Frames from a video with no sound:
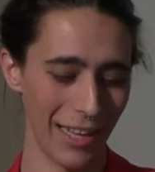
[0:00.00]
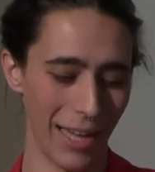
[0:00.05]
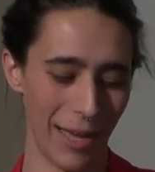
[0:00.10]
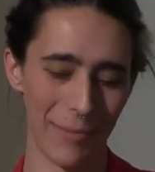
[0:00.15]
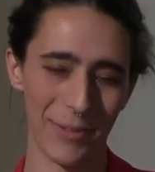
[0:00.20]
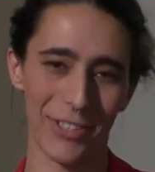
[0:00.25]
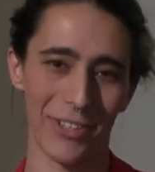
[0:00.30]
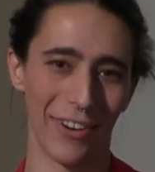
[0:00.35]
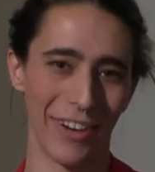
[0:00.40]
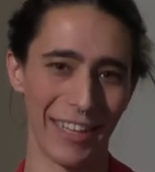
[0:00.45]

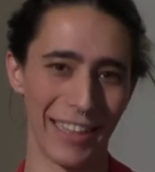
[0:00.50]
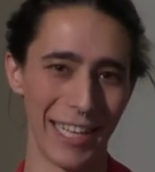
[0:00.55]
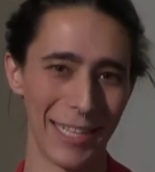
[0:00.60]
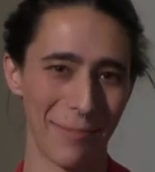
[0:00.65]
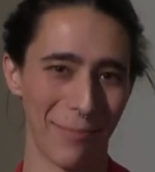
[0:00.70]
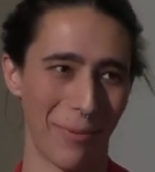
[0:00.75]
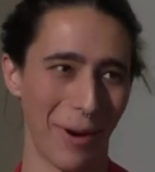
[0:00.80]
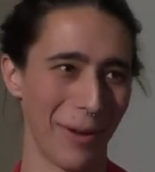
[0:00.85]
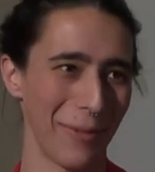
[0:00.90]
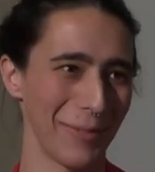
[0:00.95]
I'm sorry,
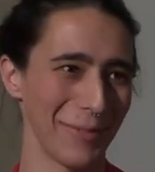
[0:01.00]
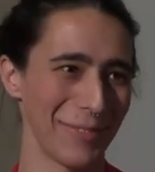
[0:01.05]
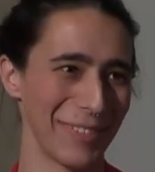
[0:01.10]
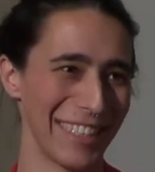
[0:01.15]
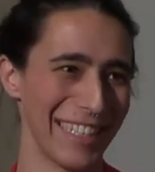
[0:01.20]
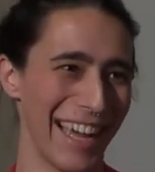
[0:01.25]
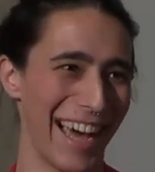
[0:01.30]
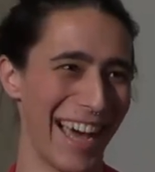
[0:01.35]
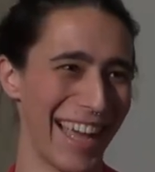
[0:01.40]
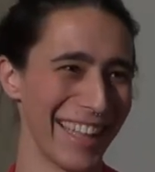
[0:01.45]
that's
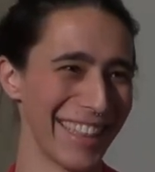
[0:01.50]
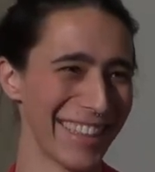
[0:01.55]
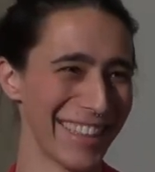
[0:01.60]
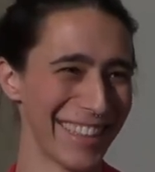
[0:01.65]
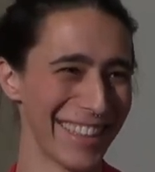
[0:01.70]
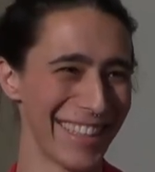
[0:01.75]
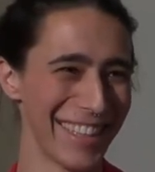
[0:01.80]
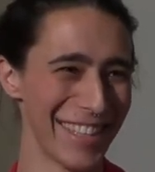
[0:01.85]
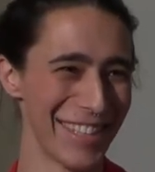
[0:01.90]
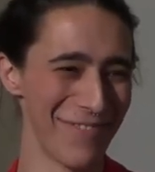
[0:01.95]
probably not
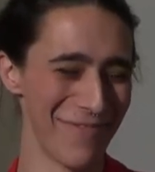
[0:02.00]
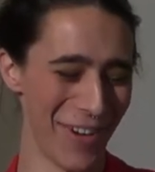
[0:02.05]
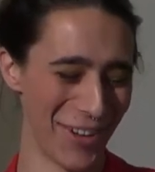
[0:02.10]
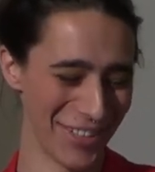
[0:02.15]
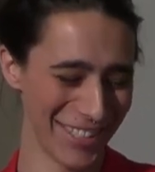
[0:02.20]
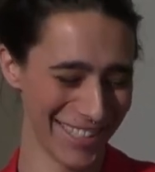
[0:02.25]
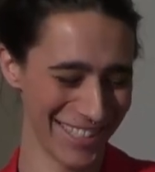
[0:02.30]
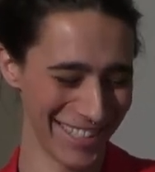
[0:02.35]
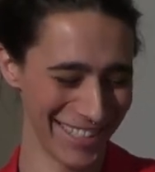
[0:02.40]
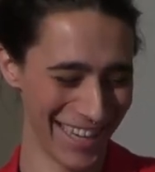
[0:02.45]
the
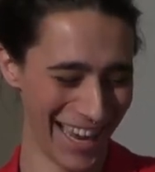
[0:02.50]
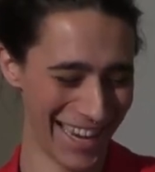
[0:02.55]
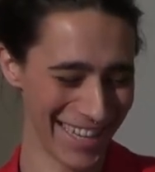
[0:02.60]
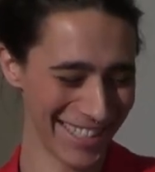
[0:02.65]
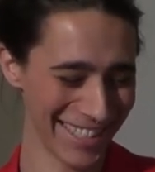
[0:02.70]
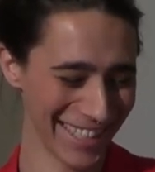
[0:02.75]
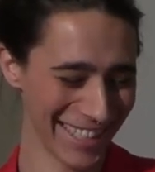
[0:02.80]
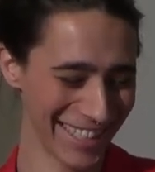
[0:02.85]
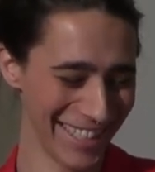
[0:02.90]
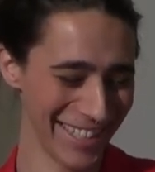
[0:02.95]
most
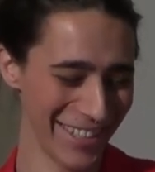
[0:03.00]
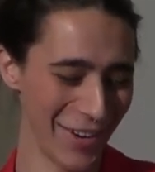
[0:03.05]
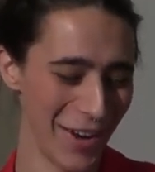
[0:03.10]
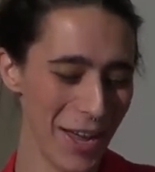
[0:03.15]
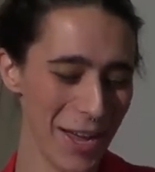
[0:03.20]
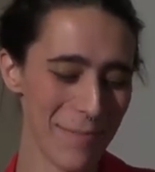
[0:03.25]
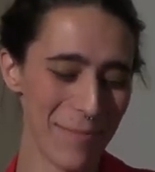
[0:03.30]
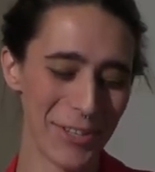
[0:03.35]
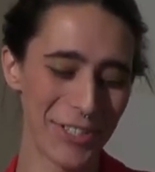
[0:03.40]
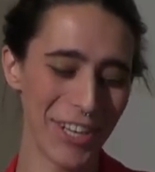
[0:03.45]
nice thing to do.
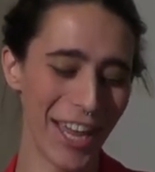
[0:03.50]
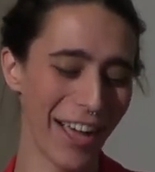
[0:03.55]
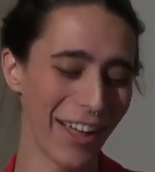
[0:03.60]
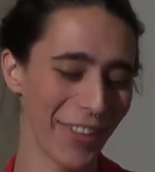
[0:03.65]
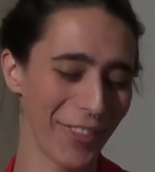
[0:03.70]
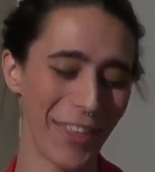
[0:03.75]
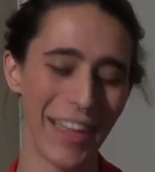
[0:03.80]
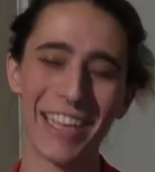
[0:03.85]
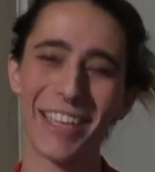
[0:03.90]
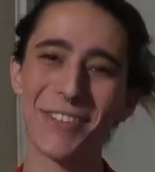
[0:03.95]

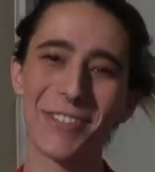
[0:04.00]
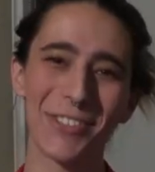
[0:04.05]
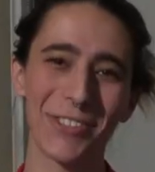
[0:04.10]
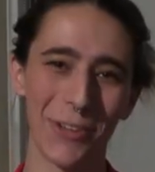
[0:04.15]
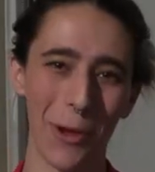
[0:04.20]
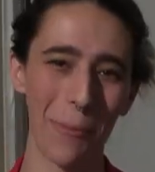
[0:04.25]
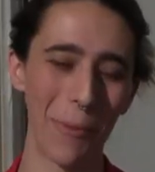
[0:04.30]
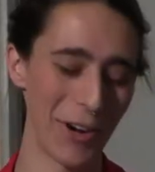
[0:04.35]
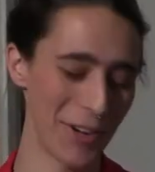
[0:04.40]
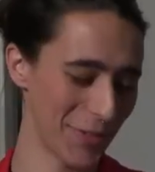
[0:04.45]
Michelle, thank you
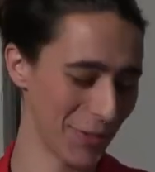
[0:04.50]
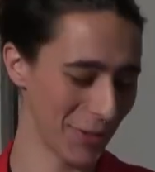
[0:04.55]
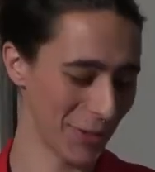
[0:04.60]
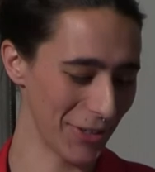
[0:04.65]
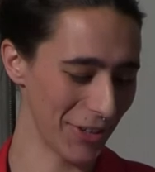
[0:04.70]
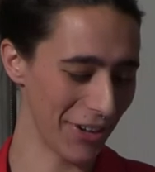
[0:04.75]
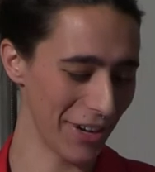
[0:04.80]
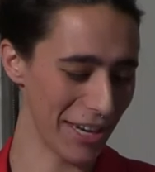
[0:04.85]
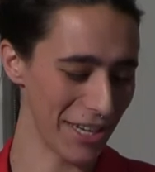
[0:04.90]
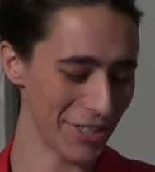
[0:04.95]
so much for
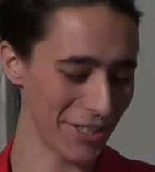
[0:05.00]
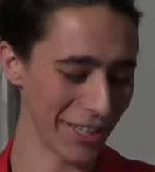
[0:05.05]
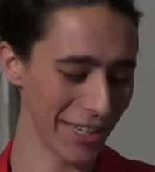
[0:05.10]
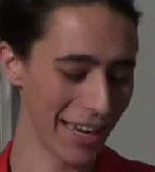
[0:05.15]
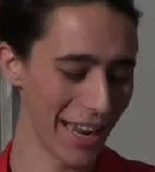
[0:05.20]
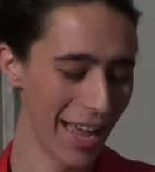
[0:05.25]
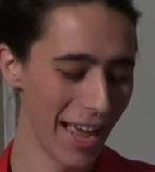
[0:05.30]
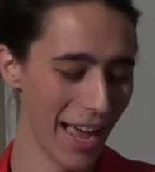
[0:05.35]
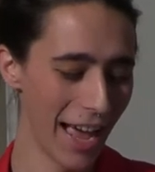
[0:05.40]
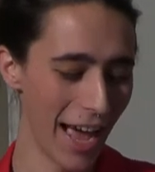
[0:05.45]
your
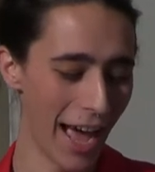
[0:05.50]
donation.